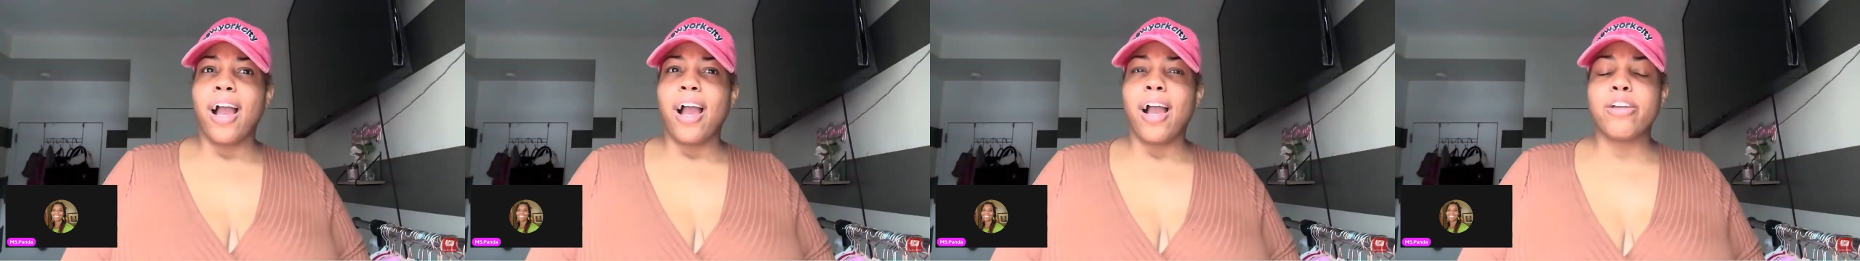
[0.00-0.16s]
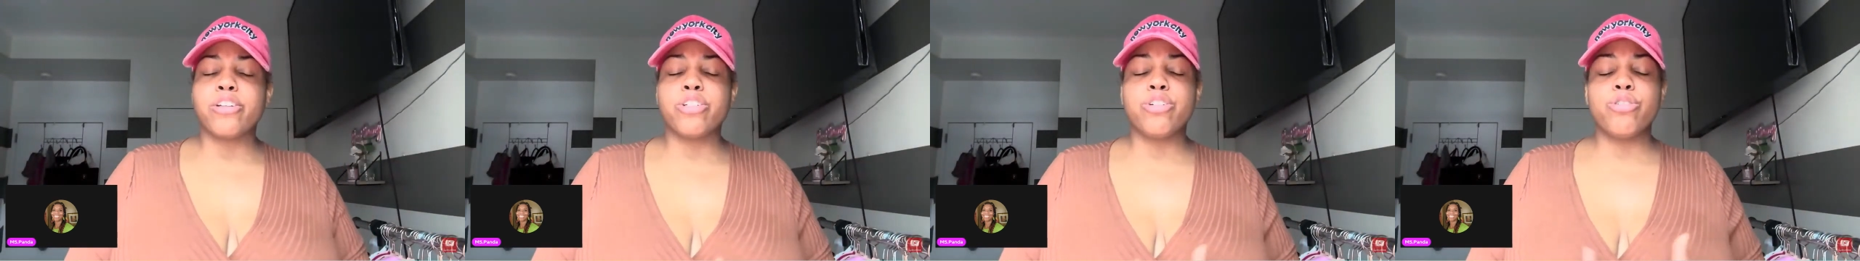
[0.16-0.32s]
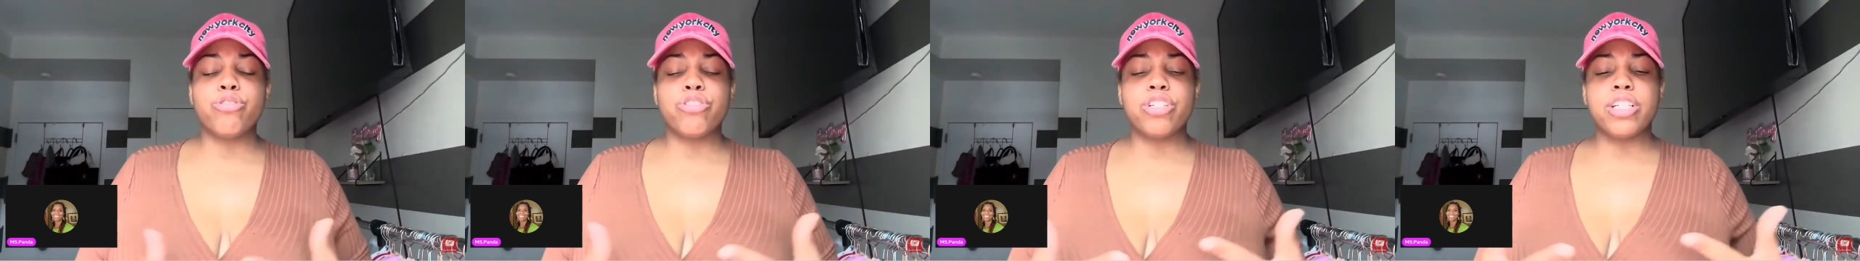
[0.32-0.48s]

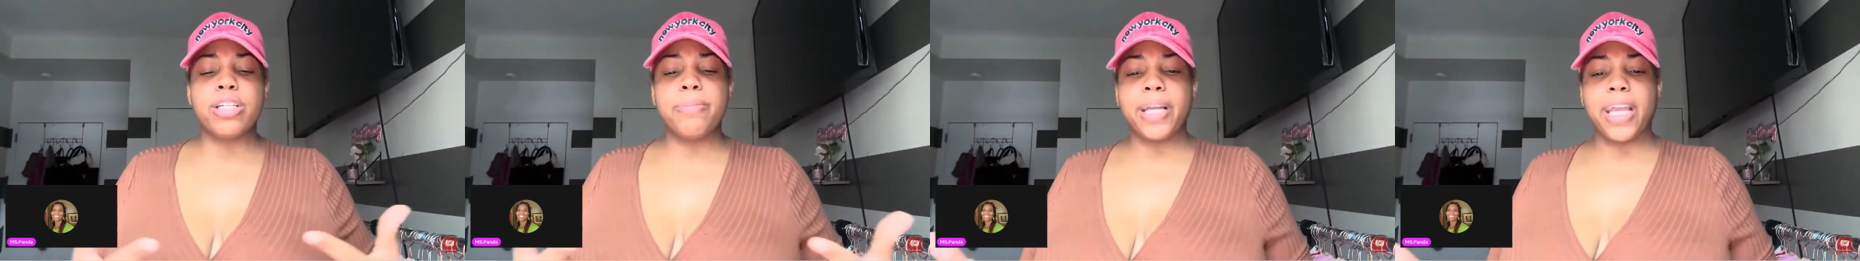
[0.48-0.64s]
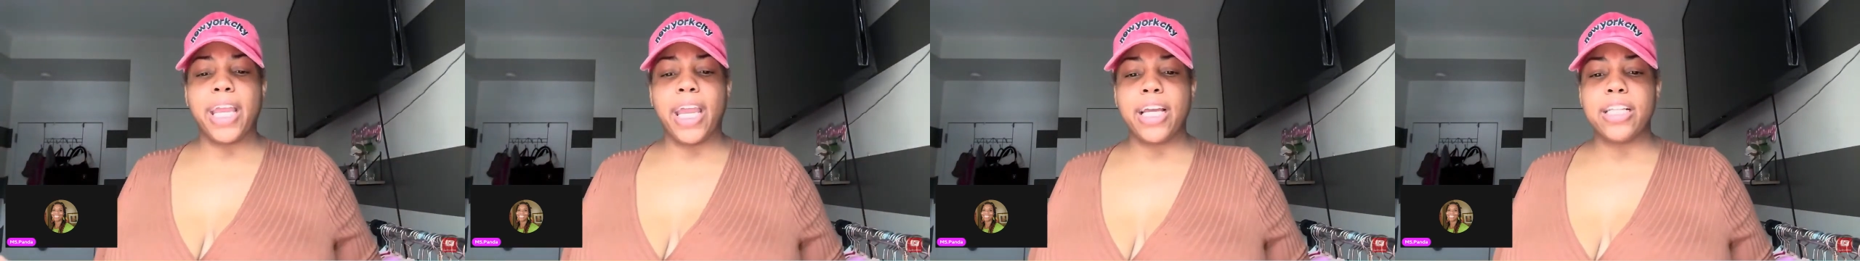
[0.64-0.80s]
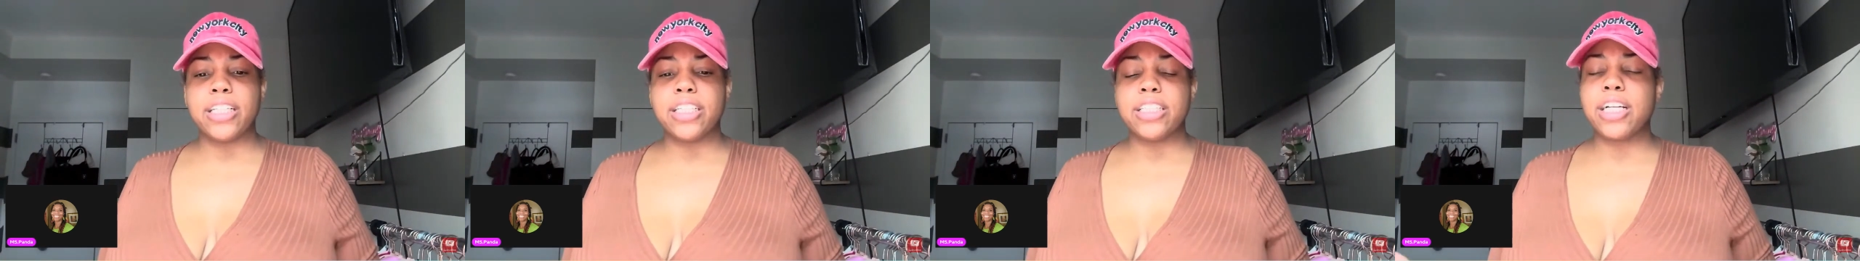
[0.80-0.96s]
usually
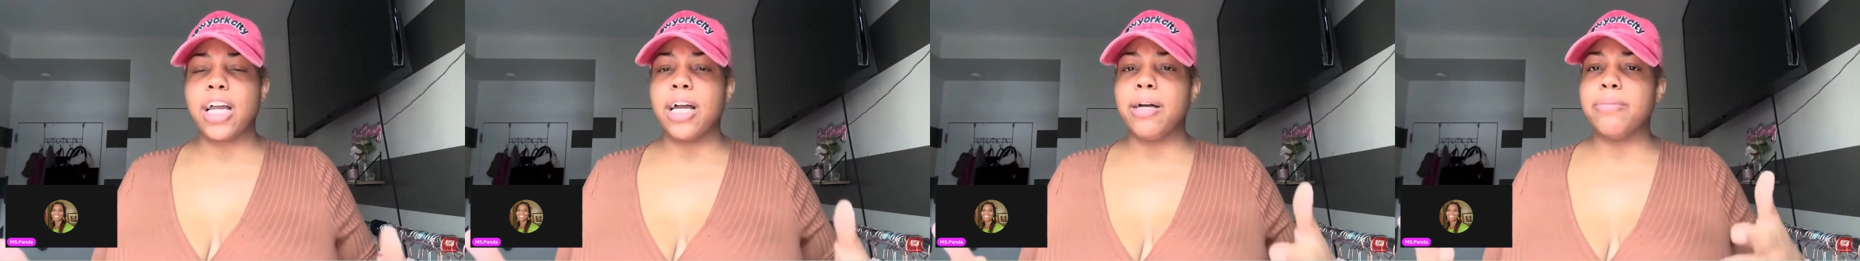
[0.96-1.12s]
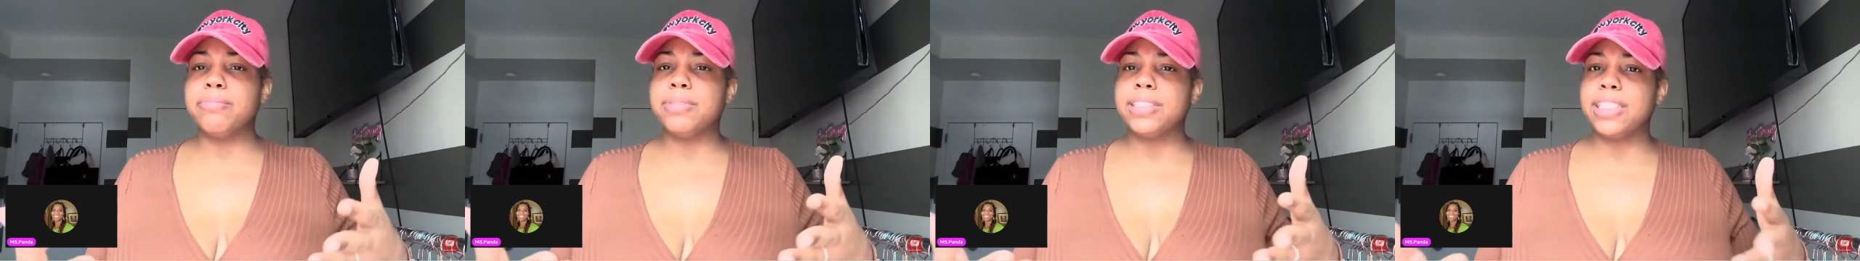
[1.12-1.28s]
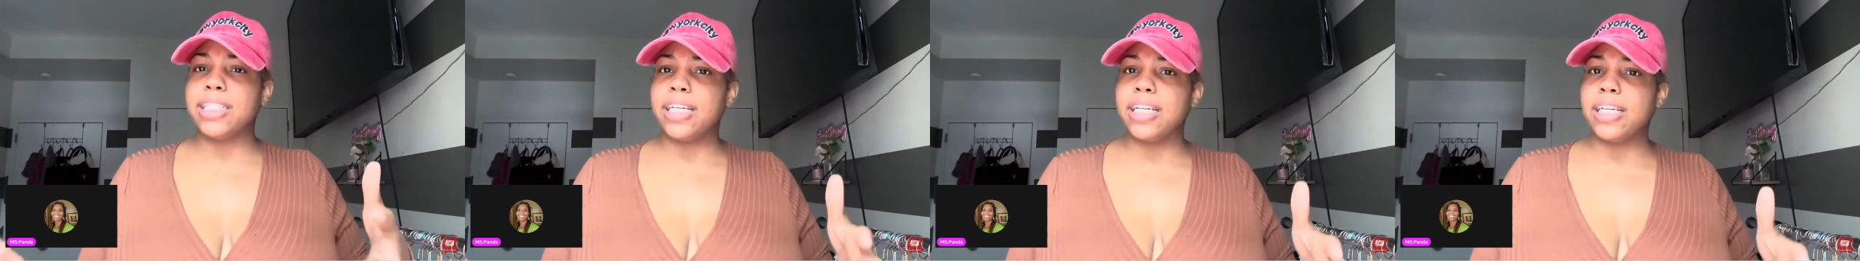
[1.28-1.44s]
Michaela
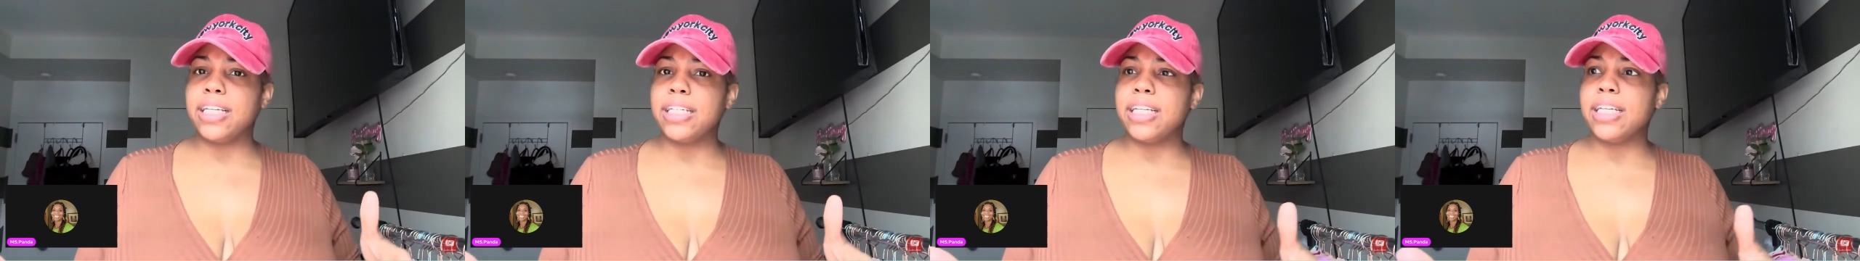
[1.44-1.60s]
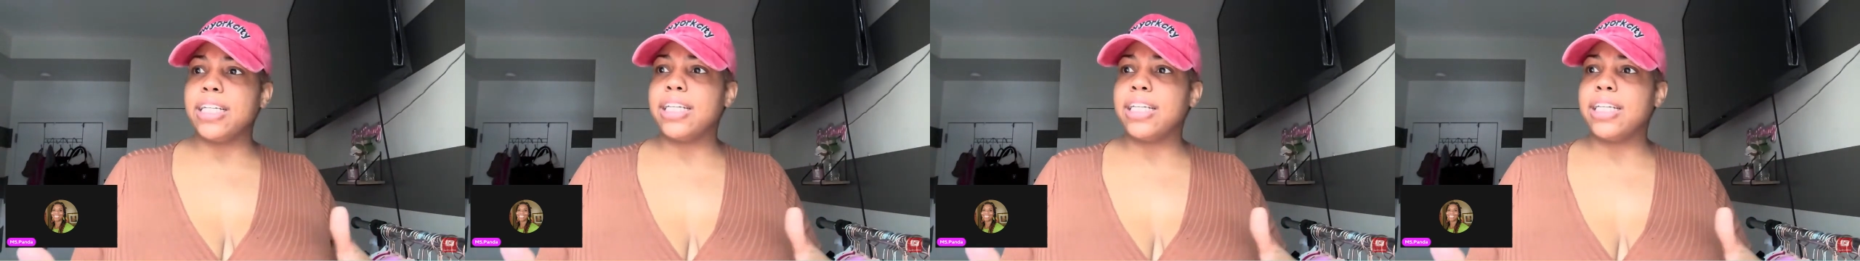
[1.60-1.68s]
comes in